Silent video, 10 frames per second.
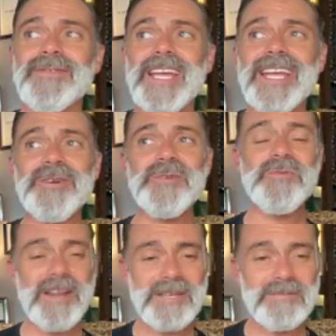
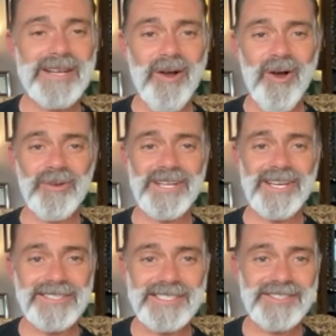incredibly
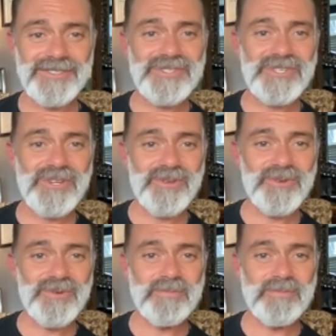honored to